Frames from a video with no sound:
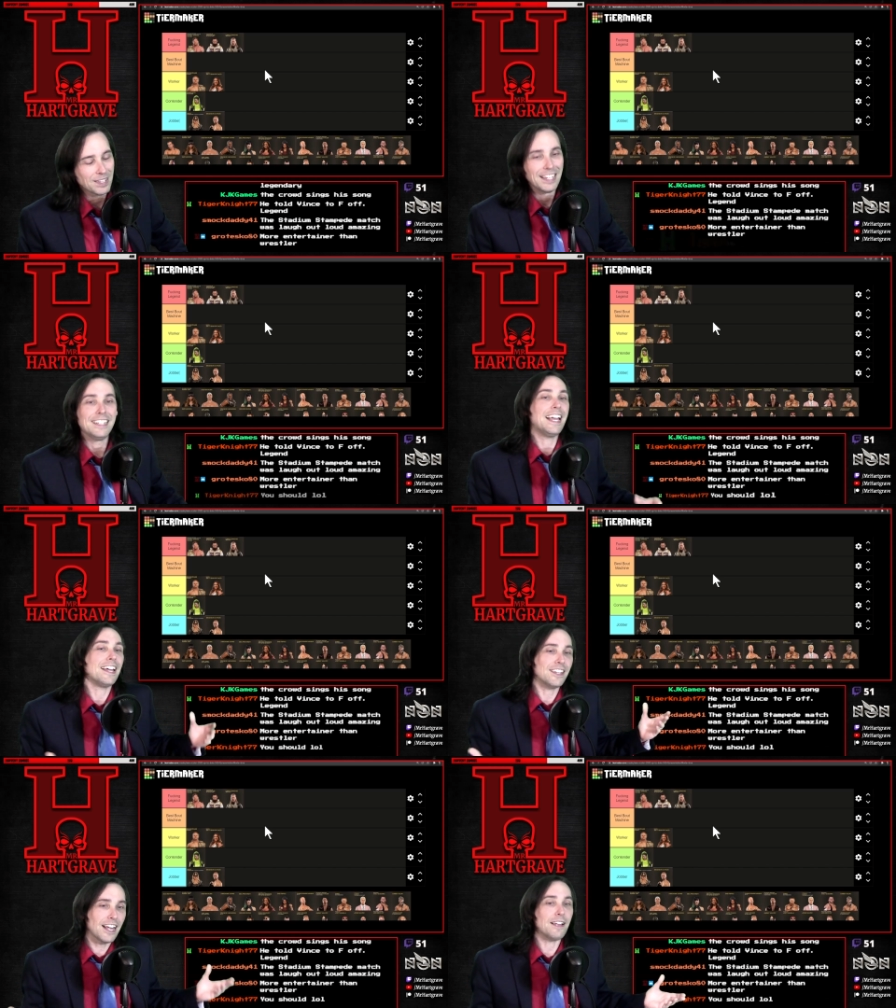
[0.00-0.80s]
Yeah,
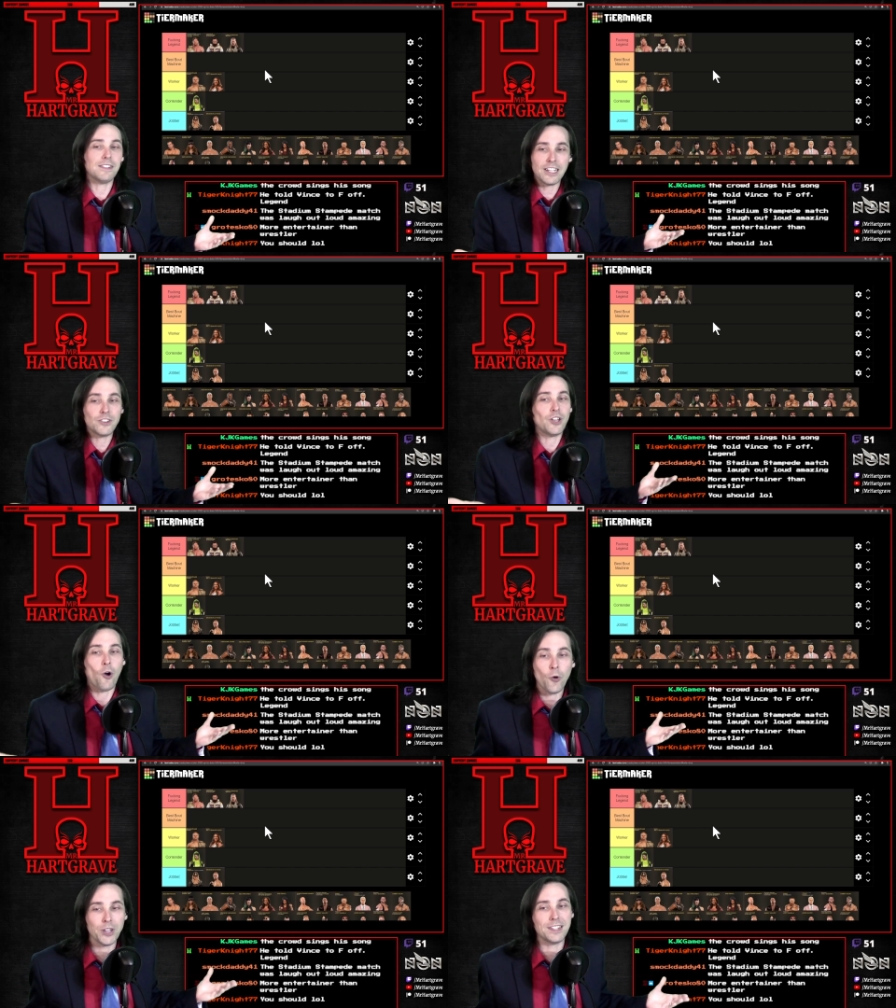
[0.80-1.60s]
the
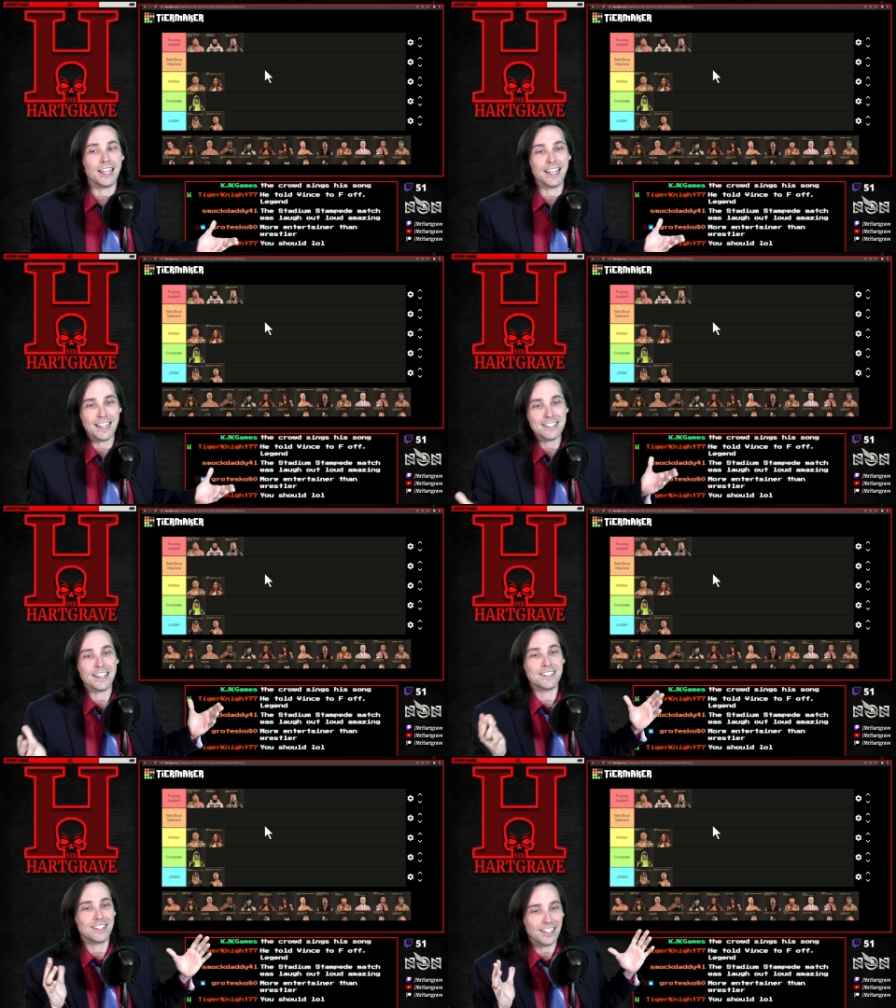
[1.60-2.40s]
only thing is
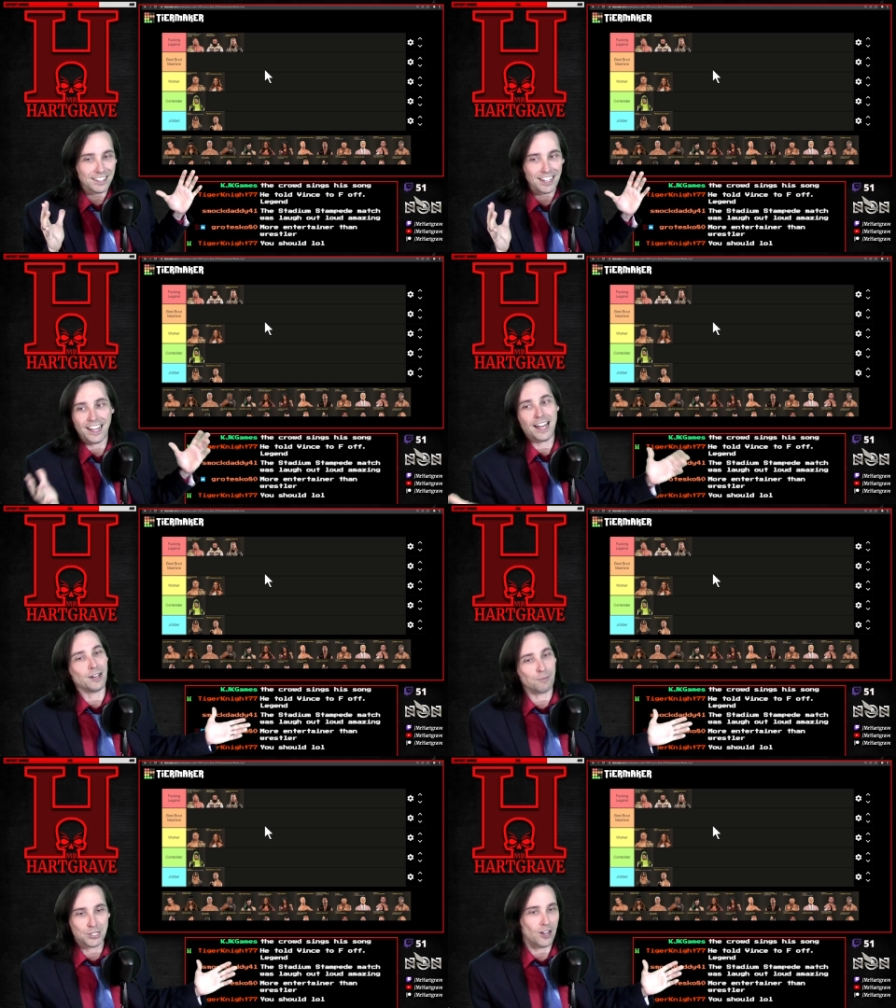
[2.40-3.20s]
I
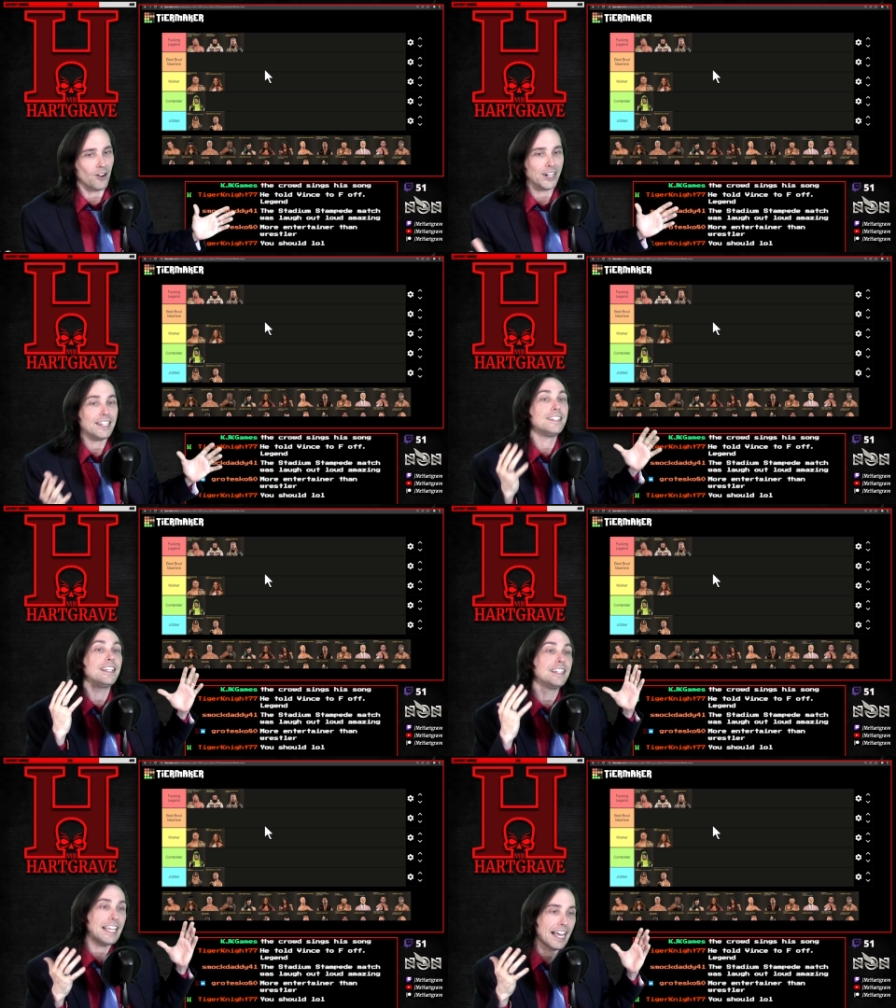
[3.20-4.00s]
know, I'm sorry,
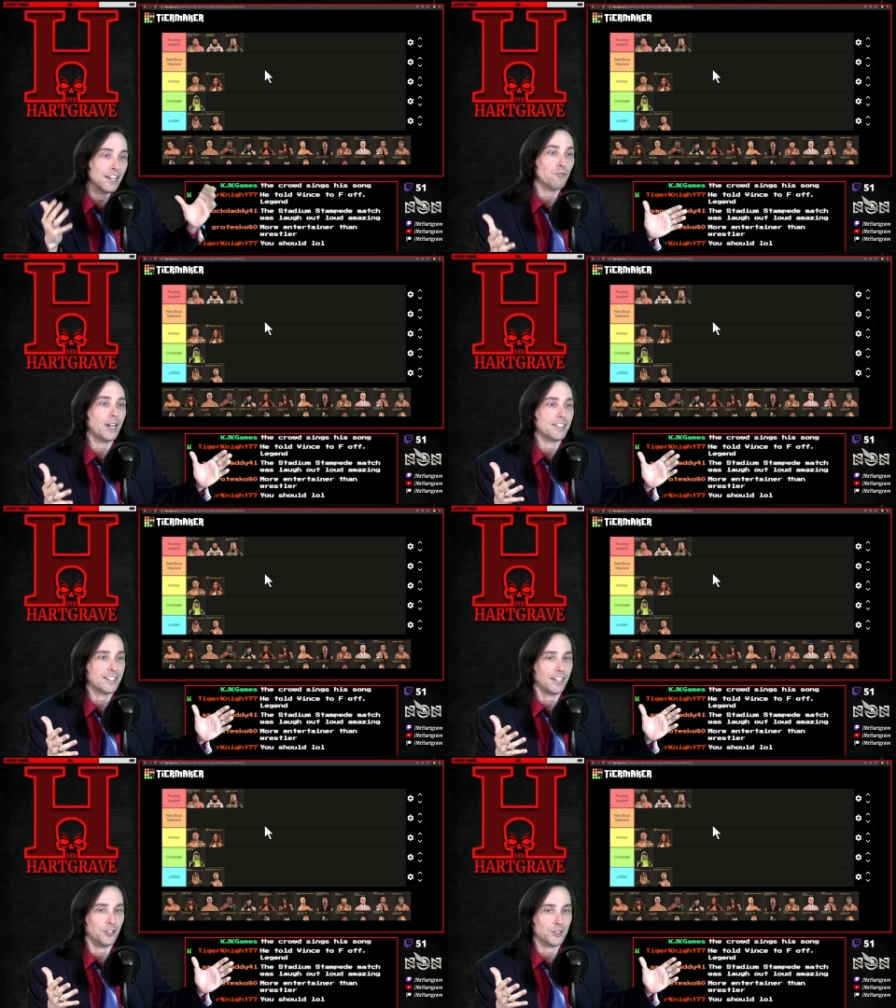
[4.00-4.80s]
the in-ring
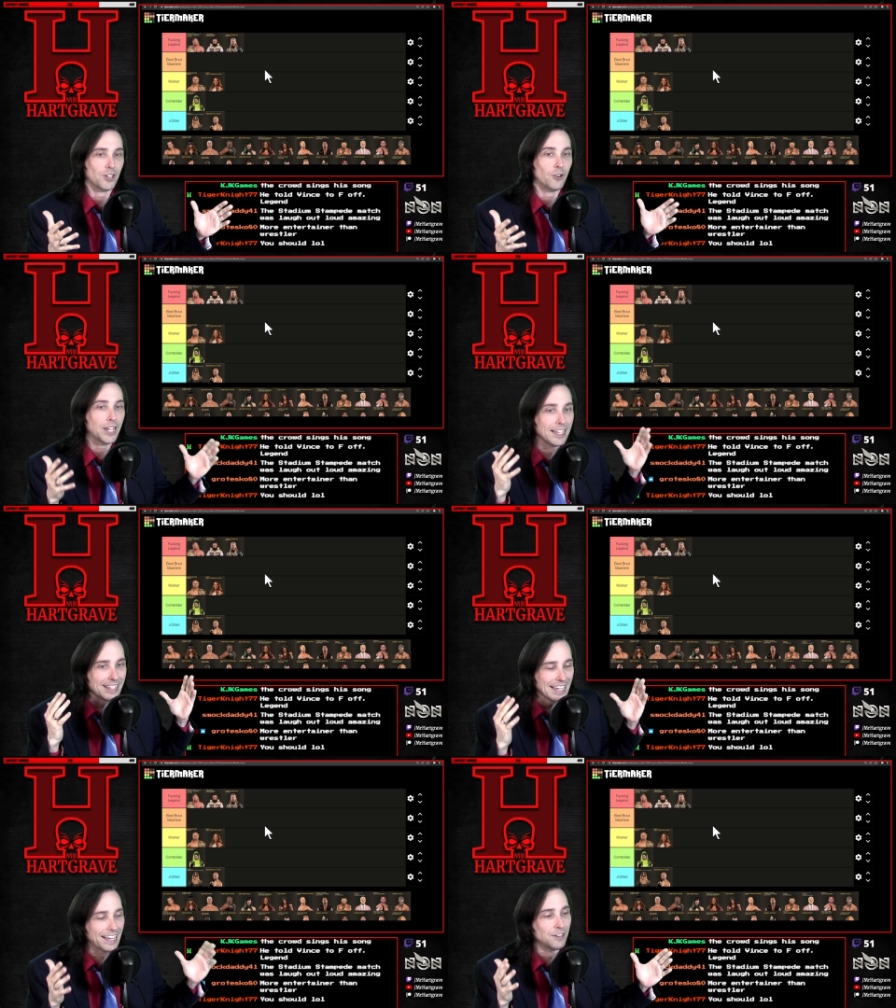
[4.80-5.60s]
skills. Okay,
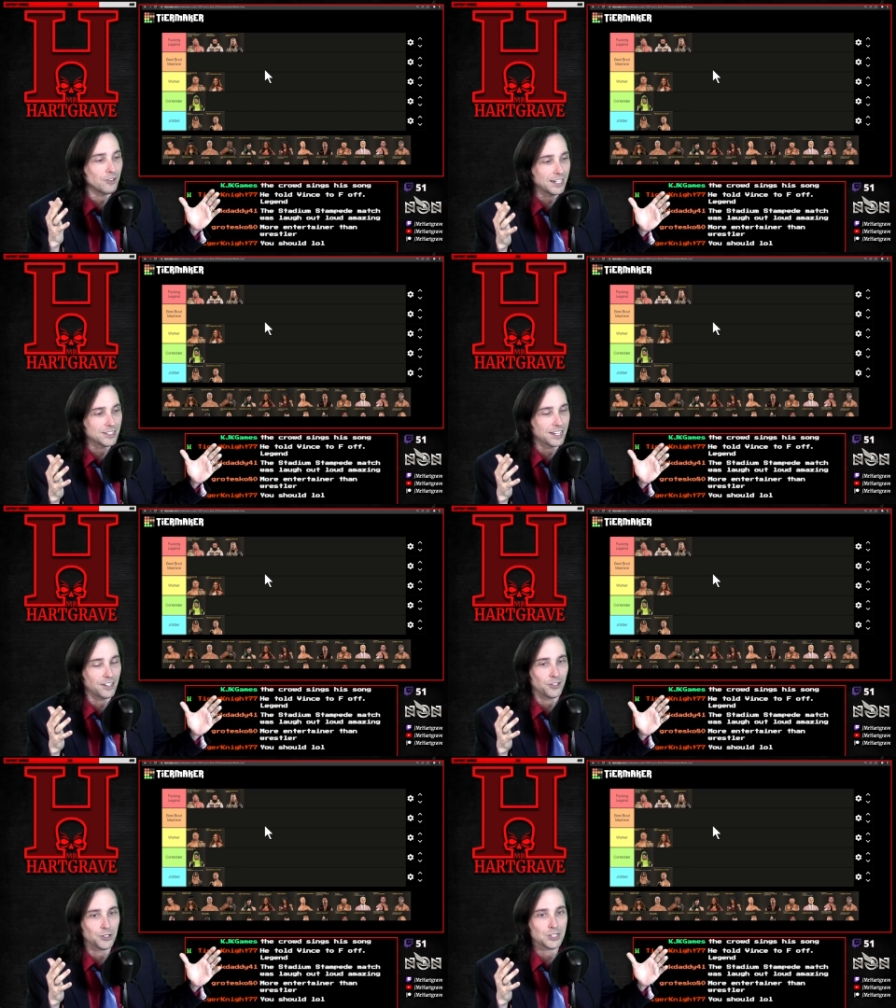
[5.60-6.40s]
the in-ring
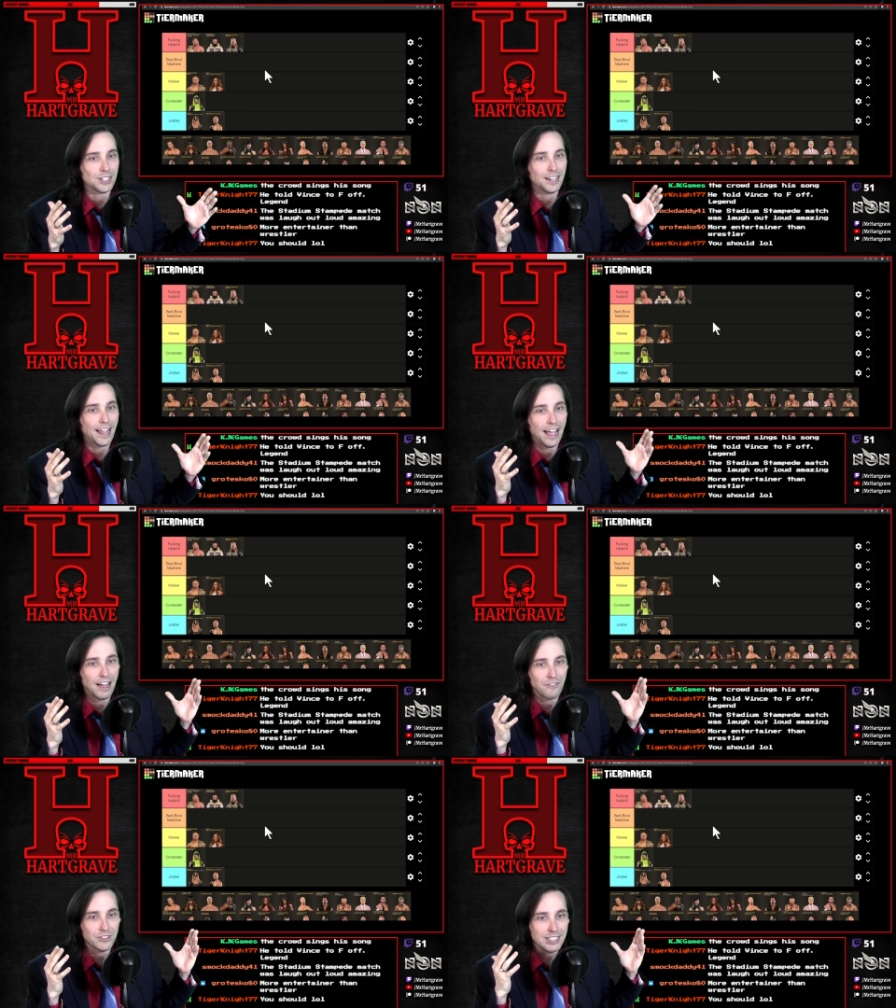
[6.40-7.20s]
skills
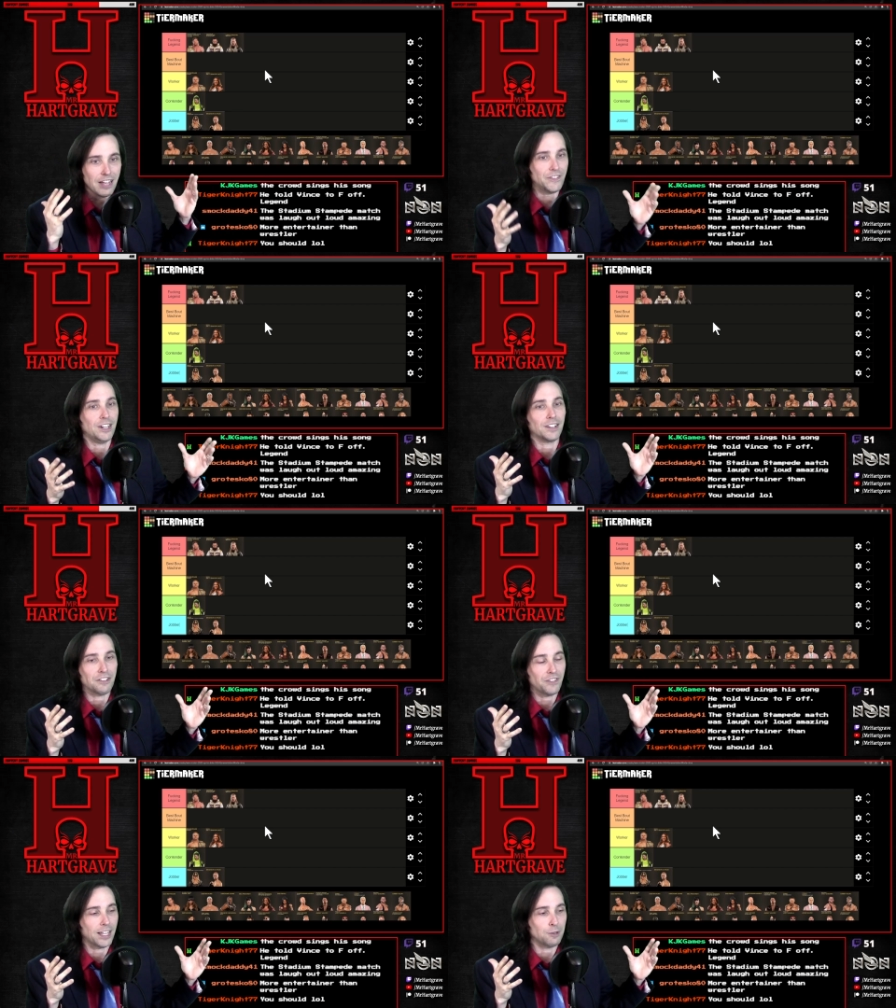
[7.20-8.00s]
have definitely
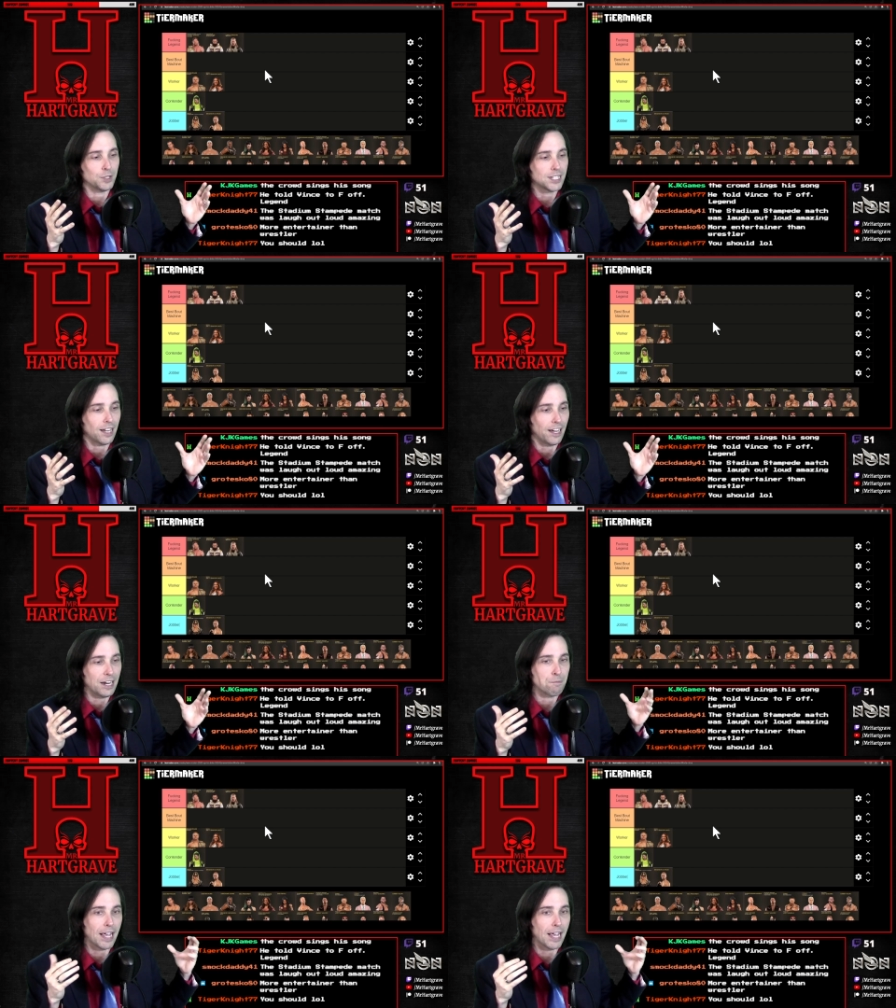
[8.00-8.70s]
faded with time.